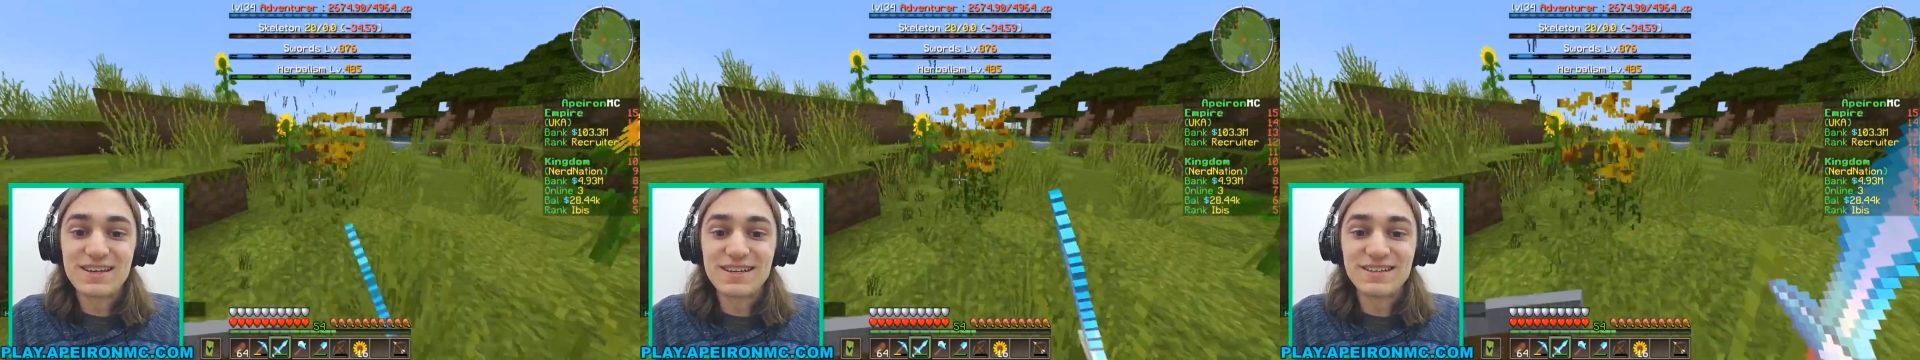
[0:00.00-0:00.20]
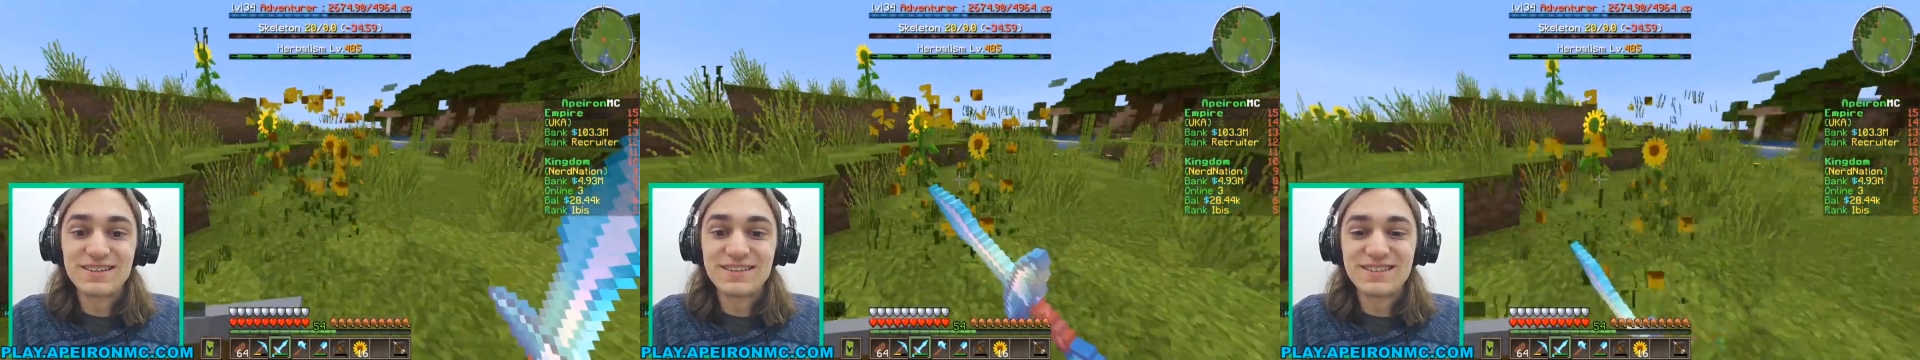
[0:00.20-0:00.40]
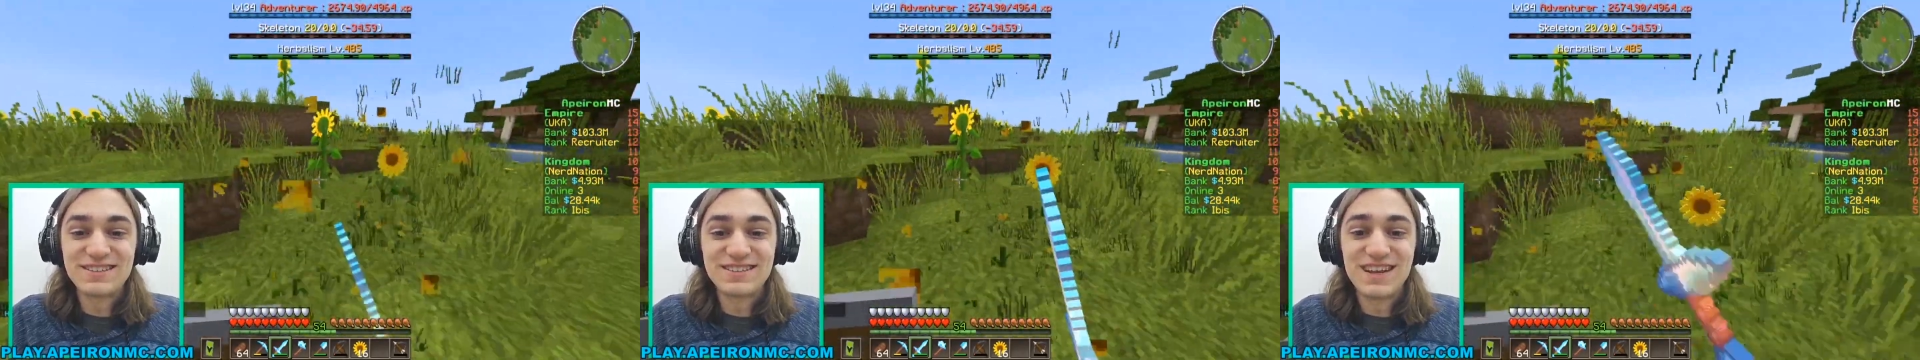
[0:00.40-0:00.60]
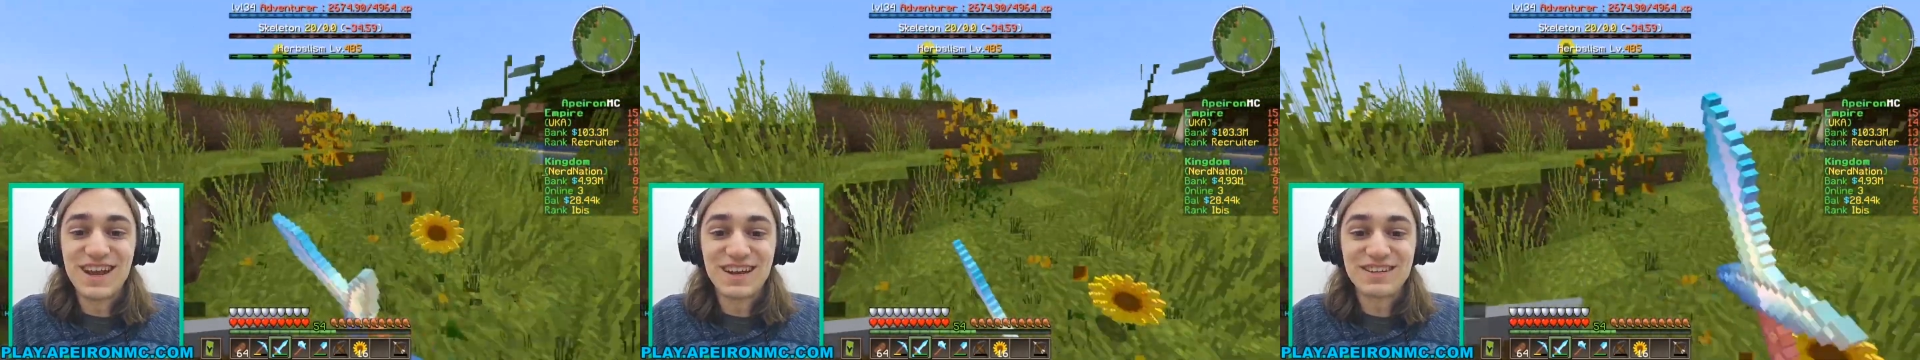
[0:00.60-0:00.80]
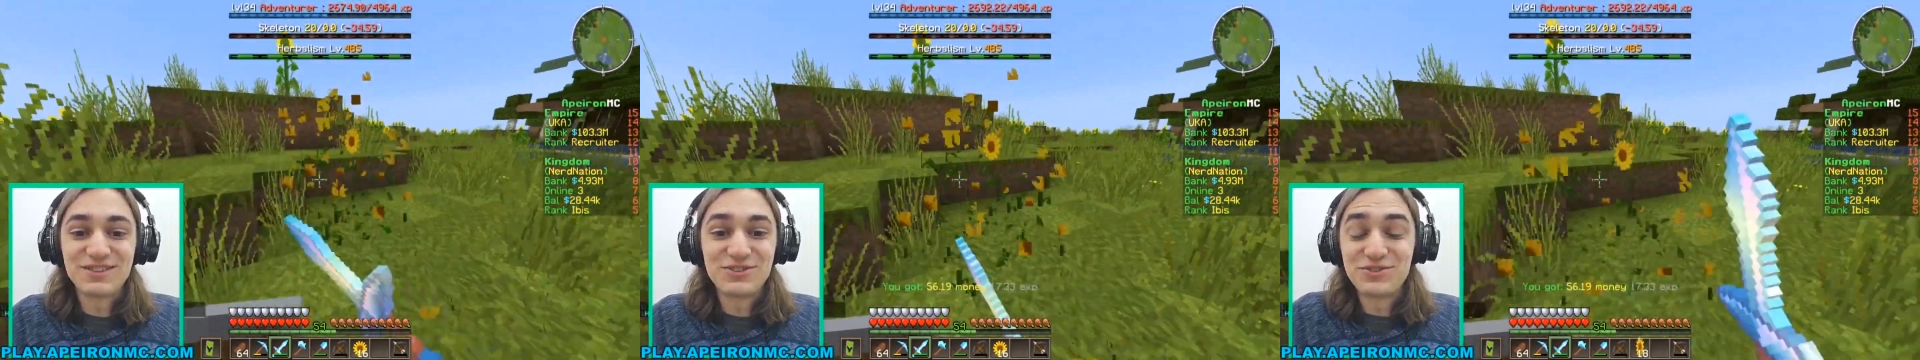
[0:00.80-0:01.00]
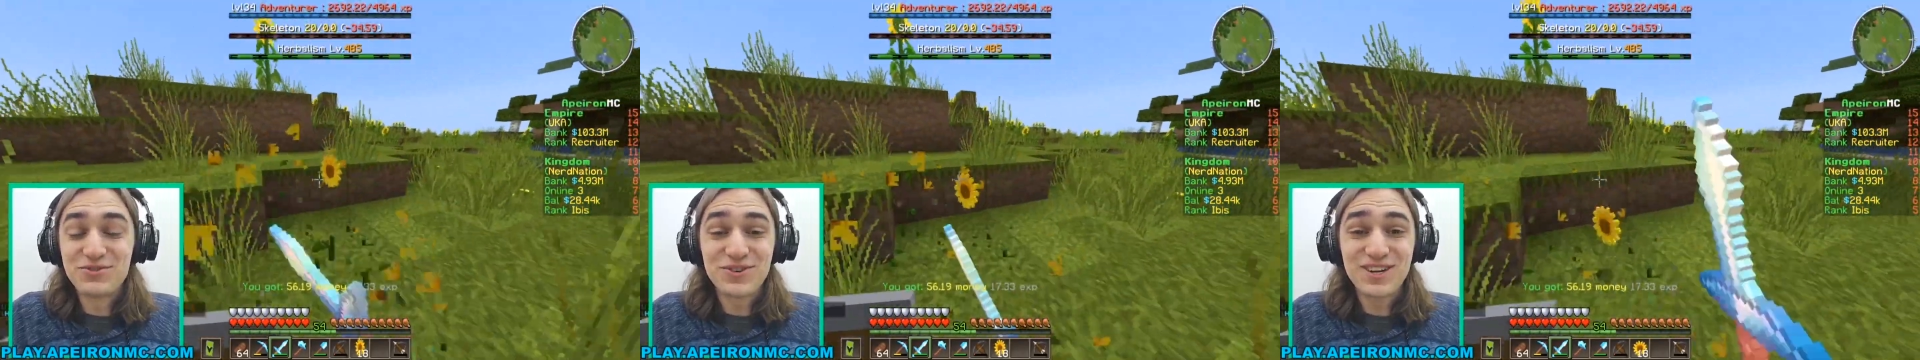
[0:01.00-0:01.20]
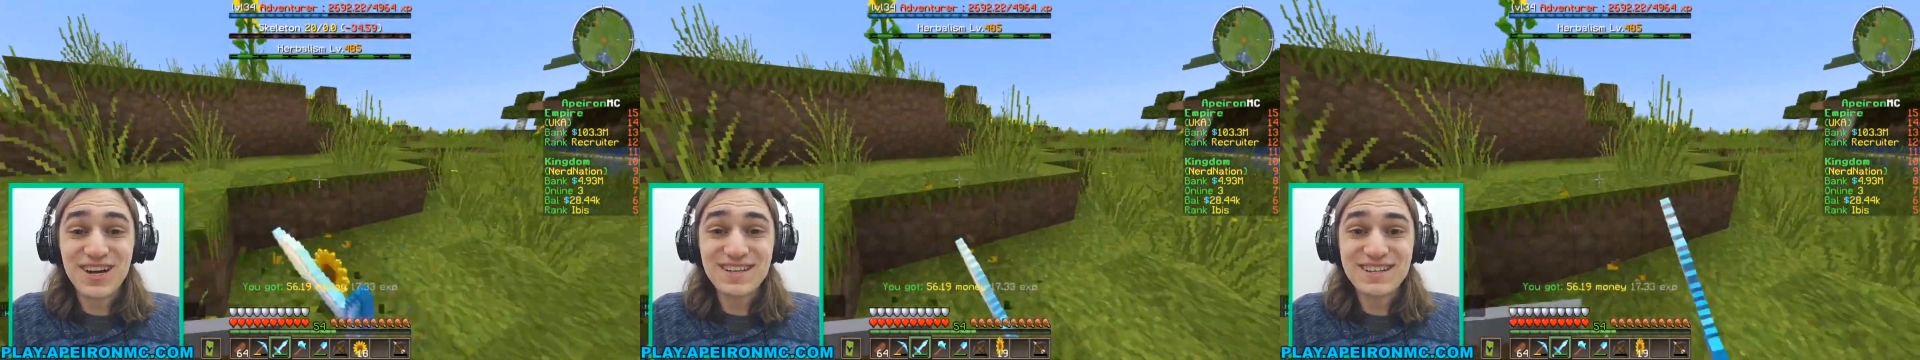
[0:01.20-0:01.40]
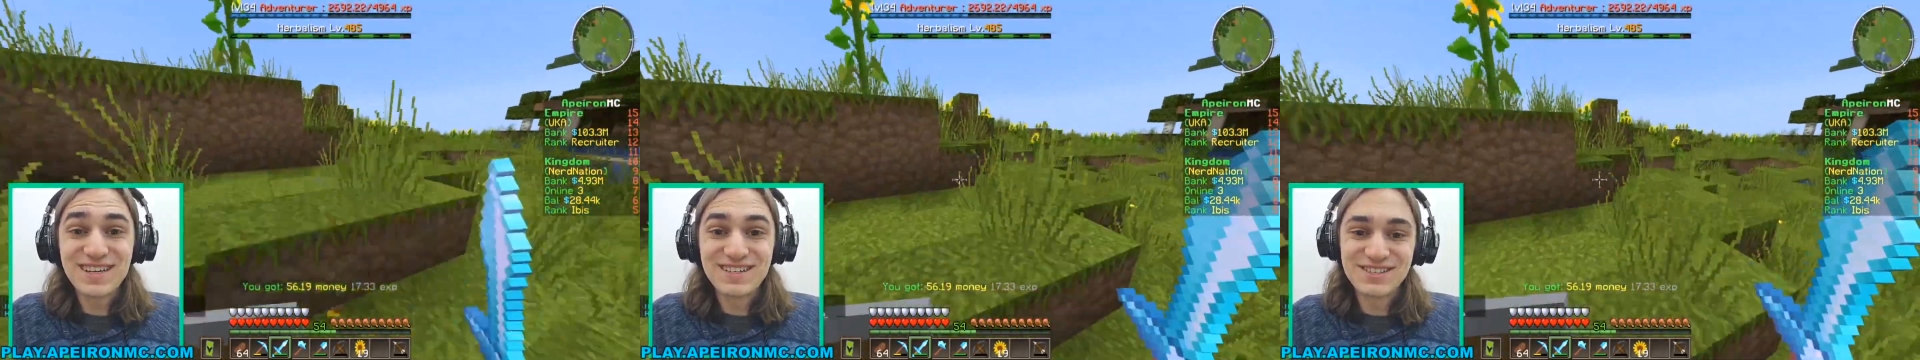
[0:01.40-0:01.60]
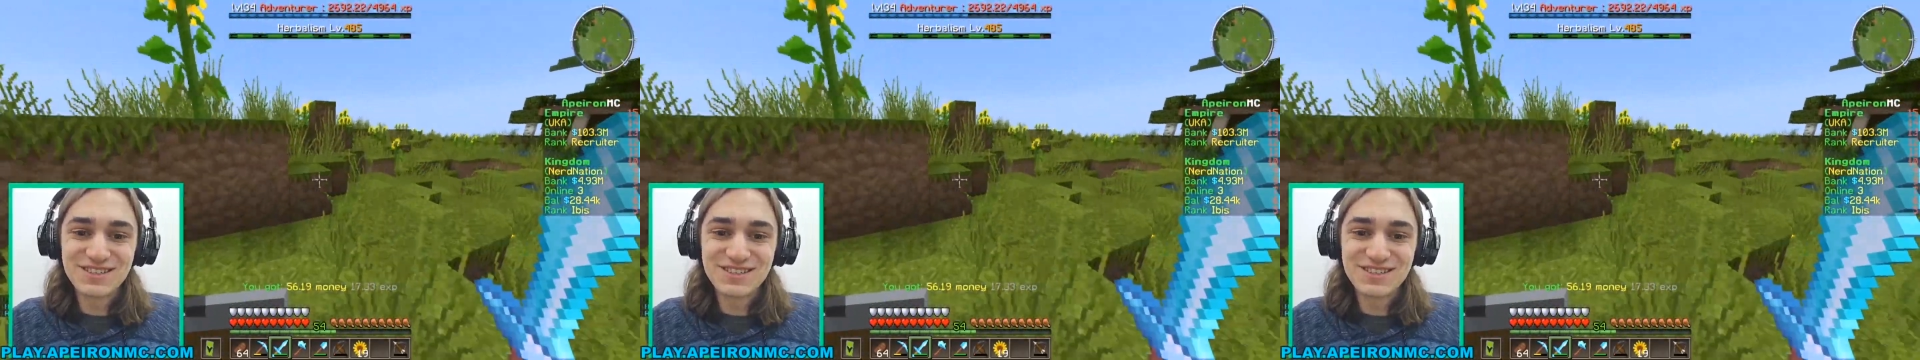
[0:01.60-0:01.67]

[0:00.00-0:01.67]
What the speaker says: it's not good for content.